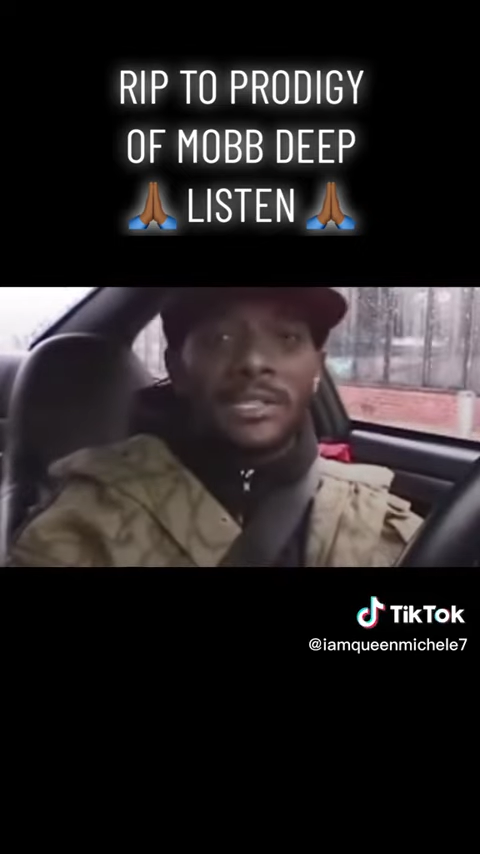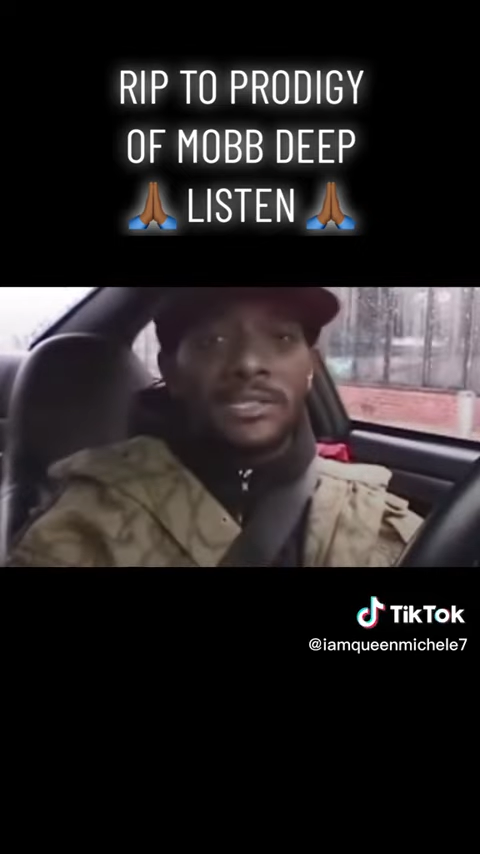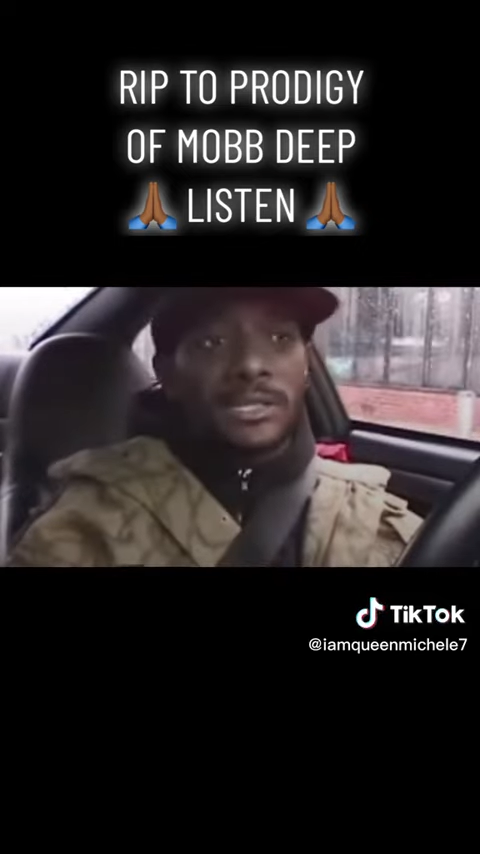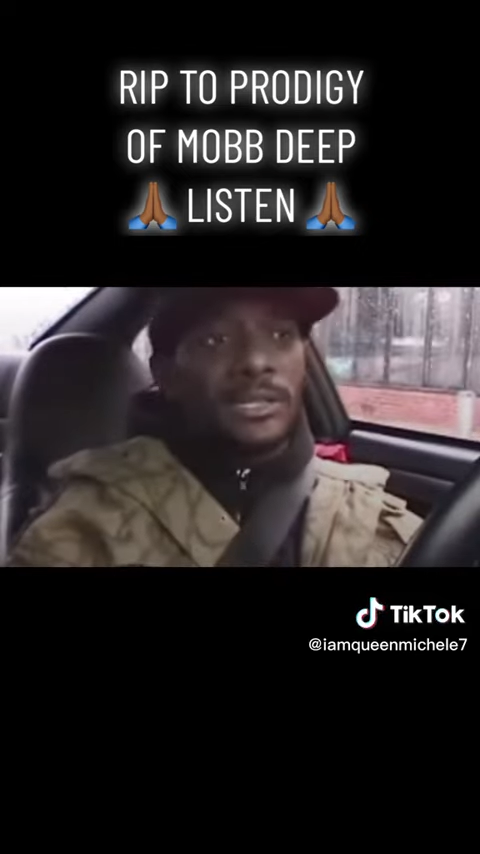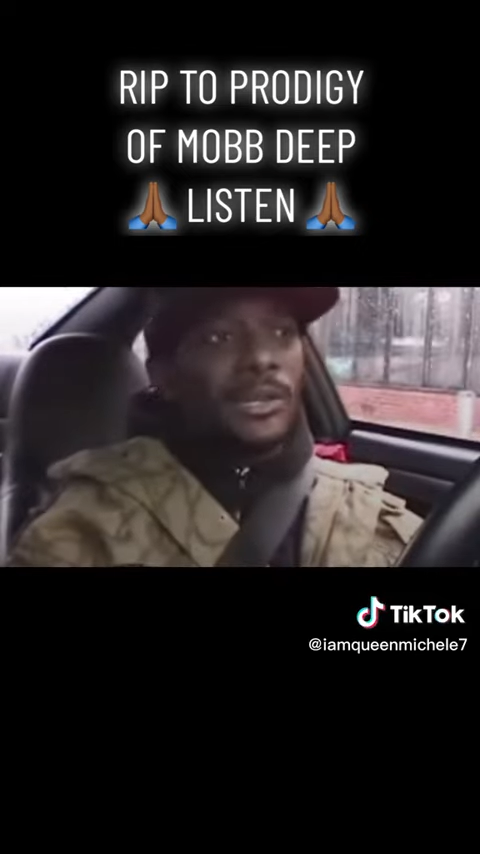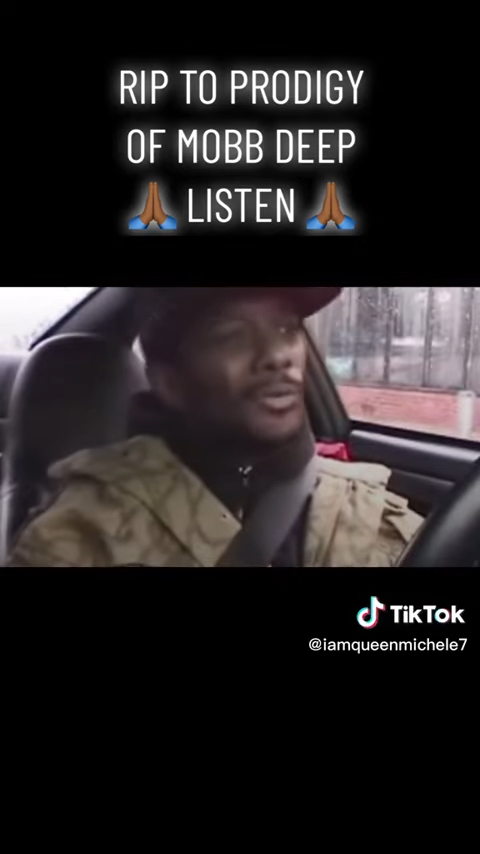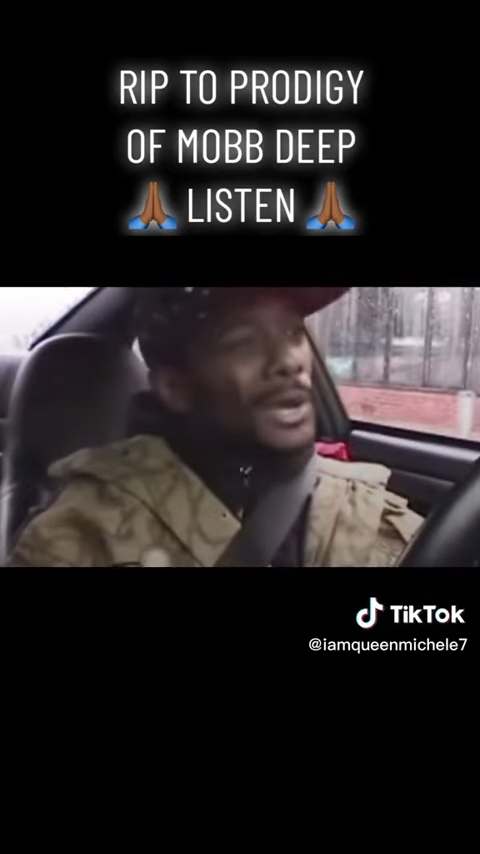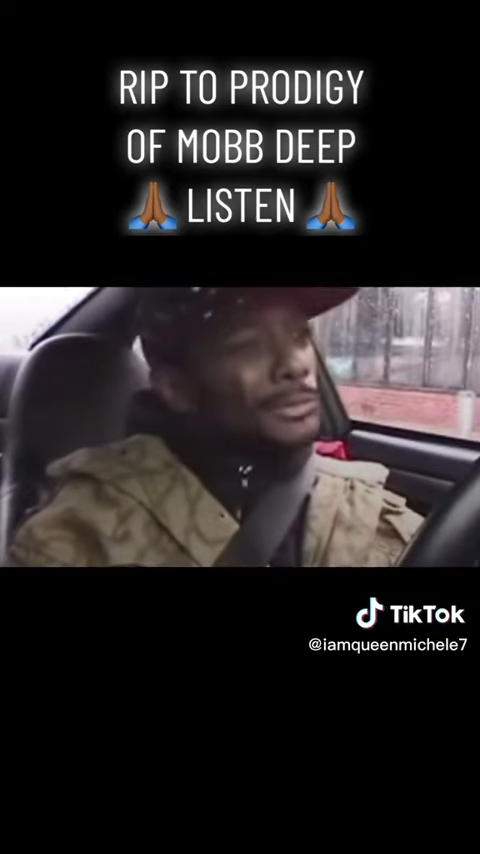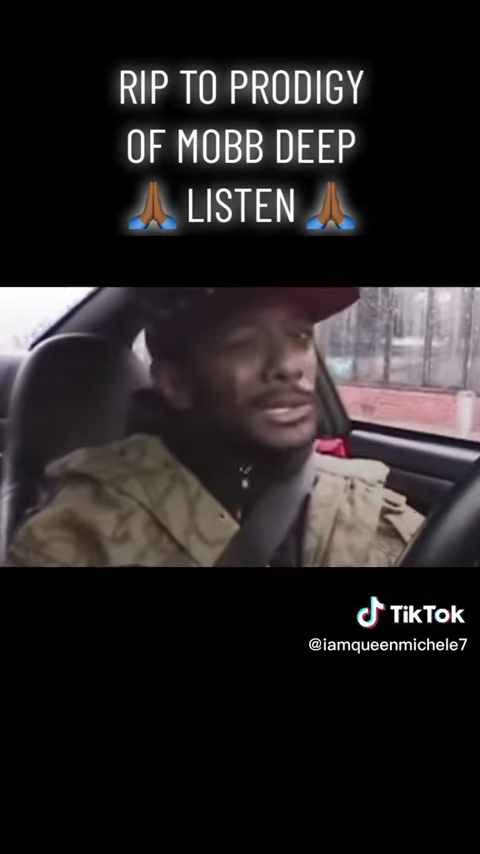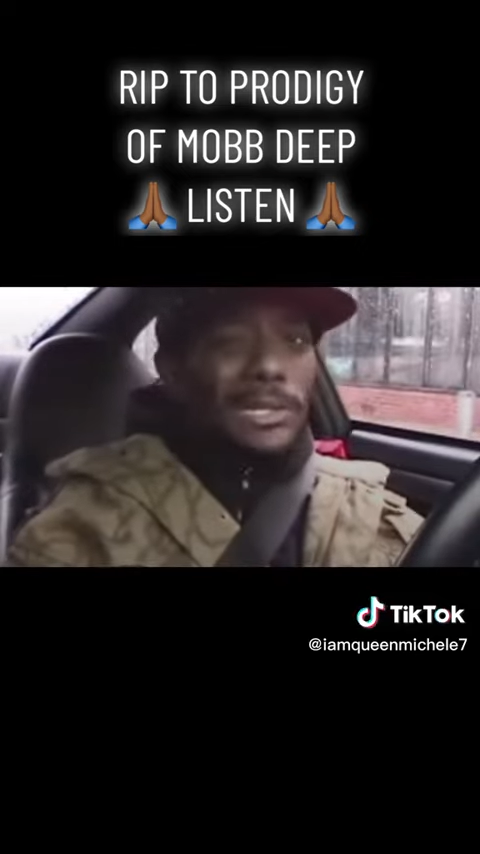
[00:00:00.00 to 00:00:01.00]
shit.
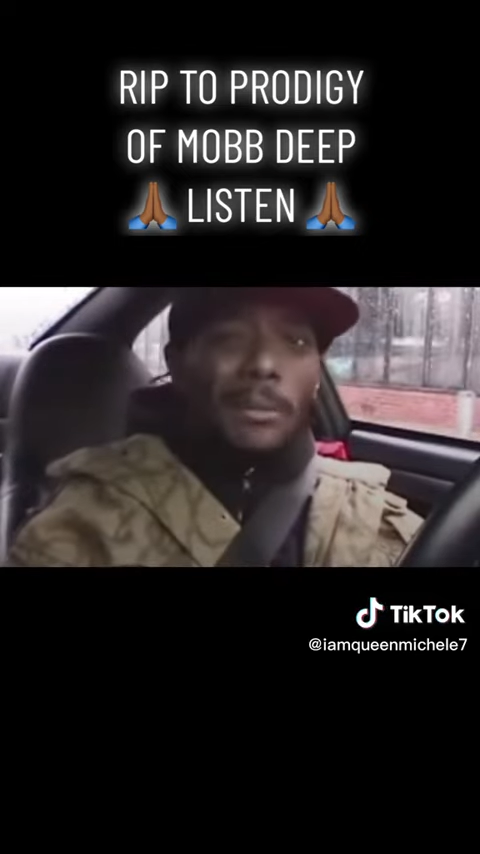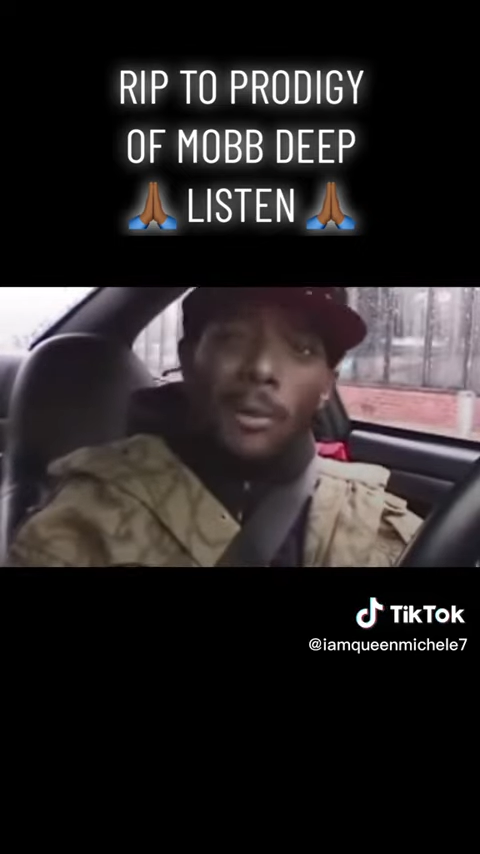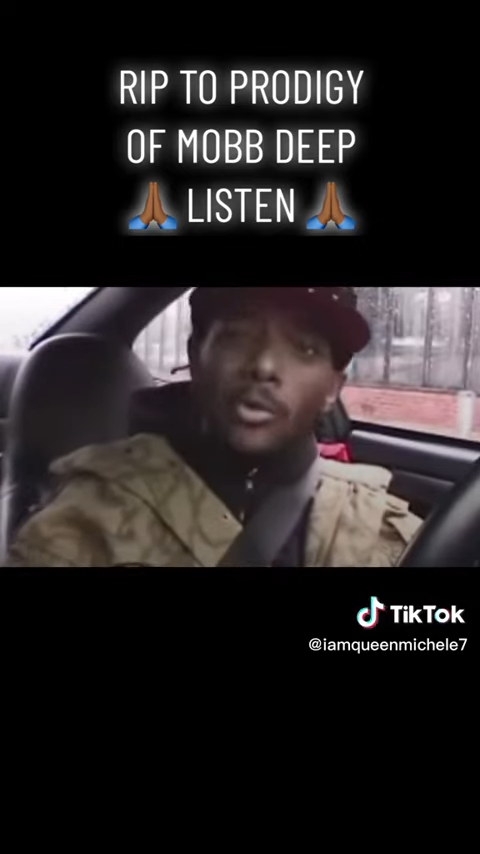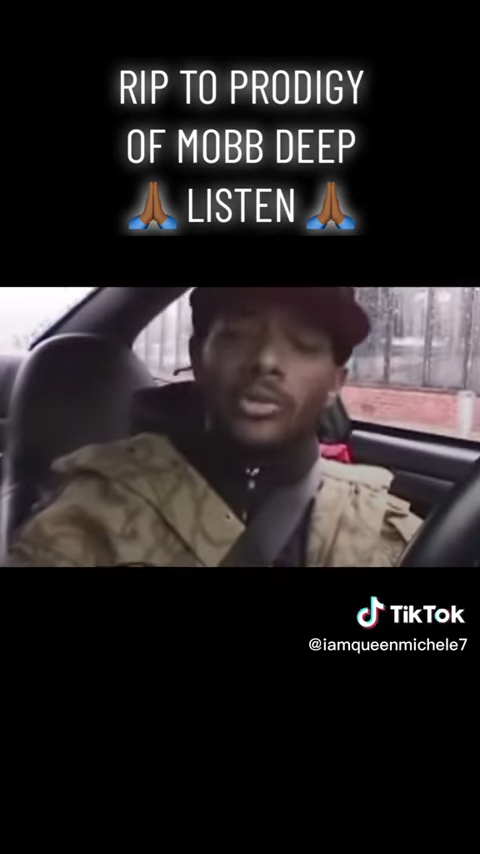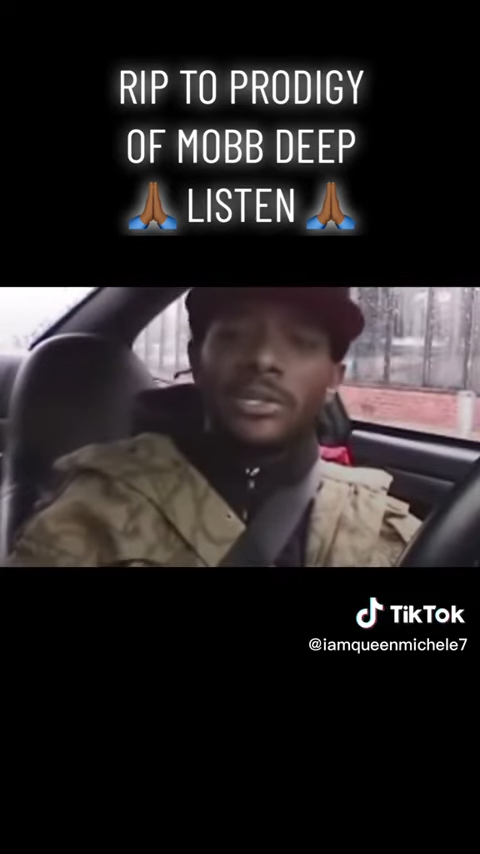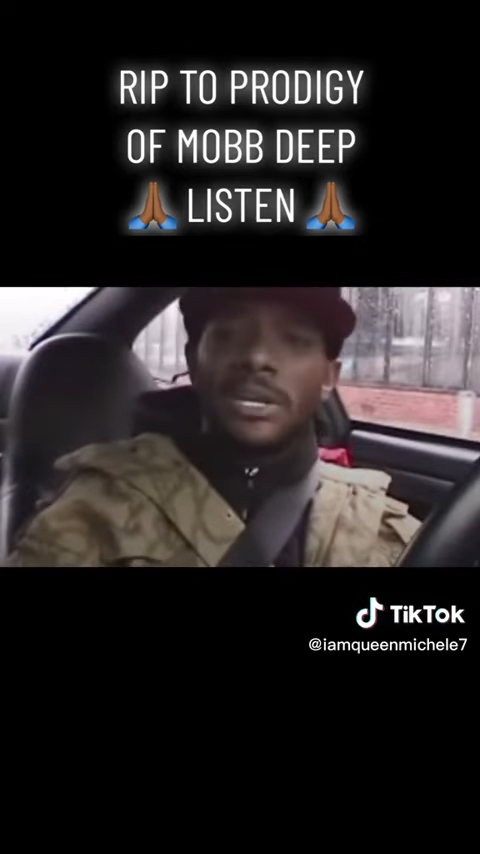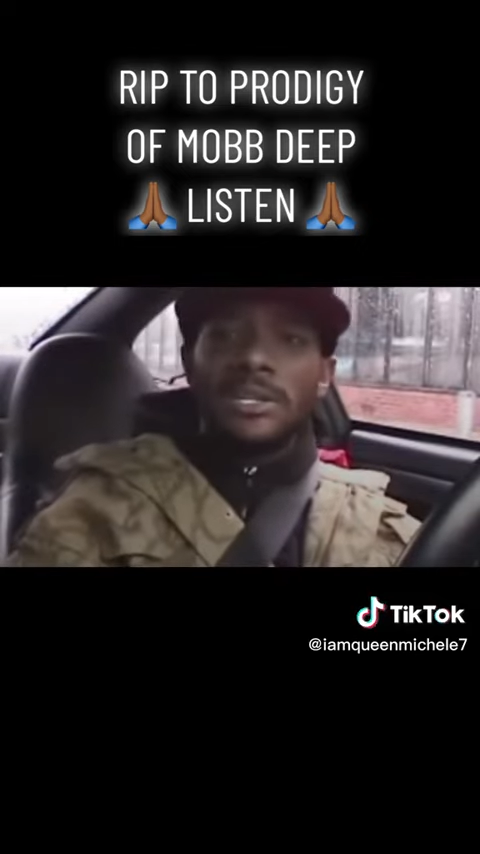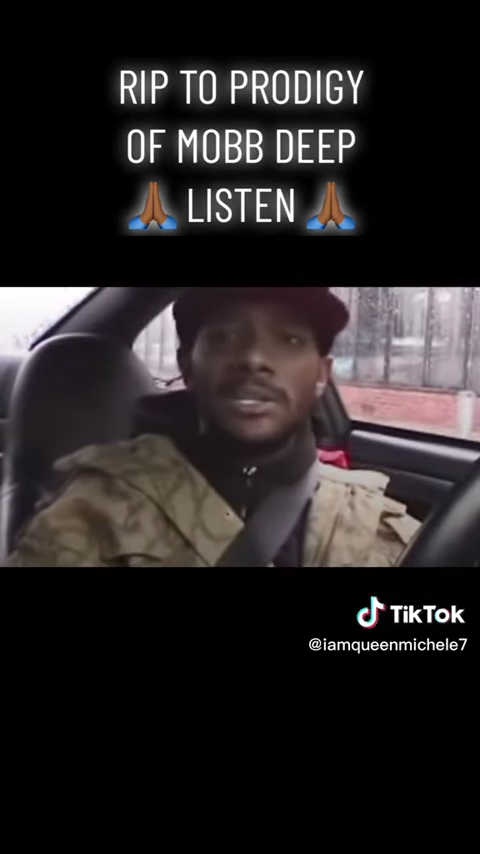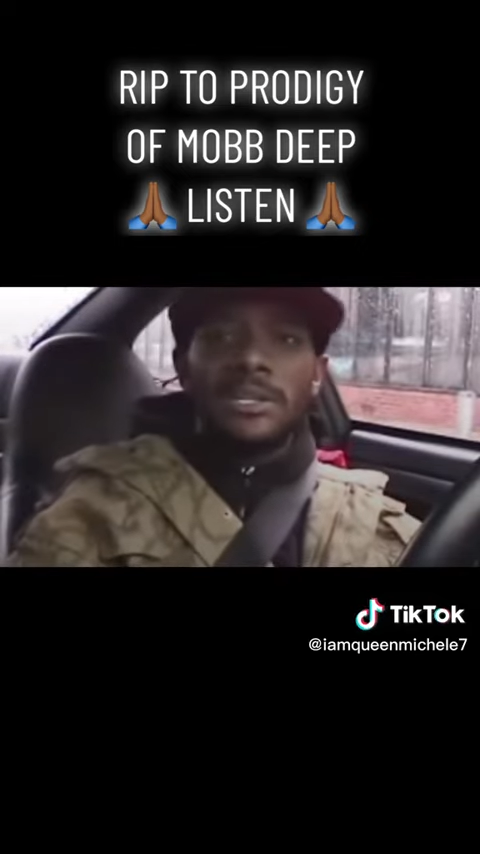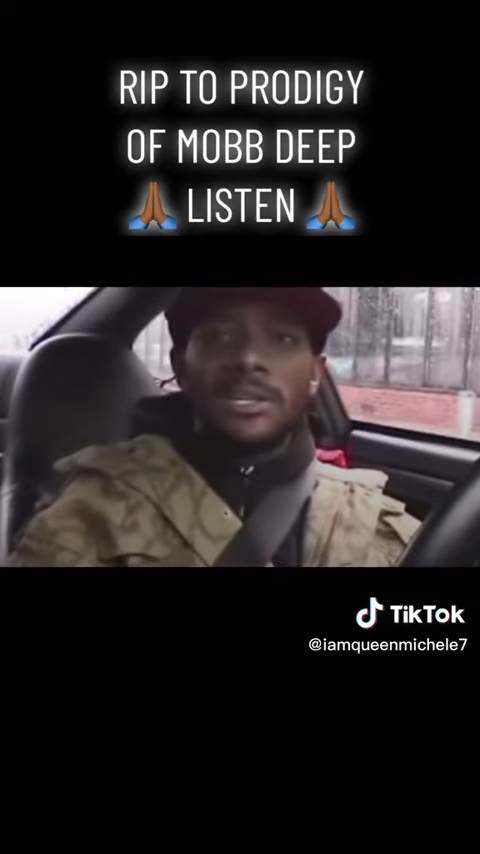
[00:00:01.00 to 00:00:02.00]
Why you think they murdered that
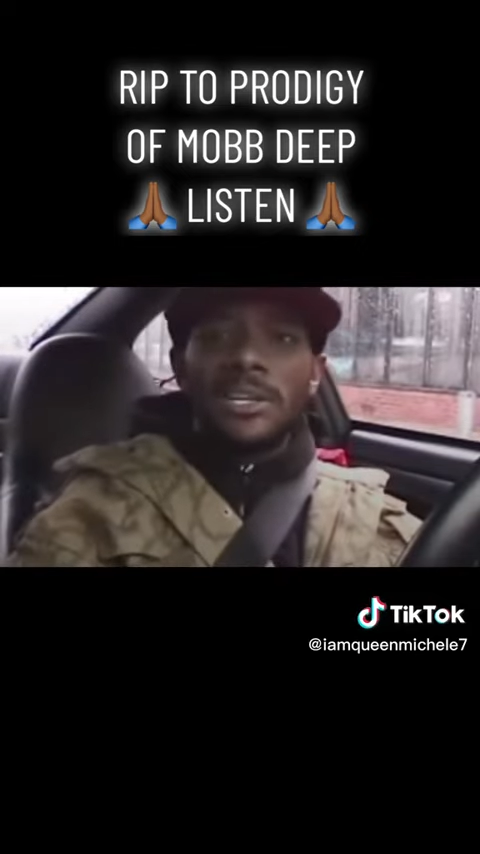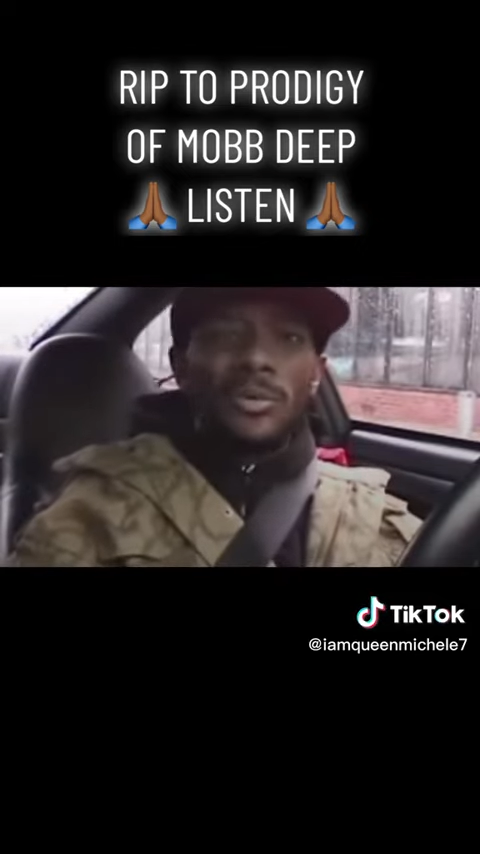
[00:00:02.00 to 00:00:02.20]
nigga?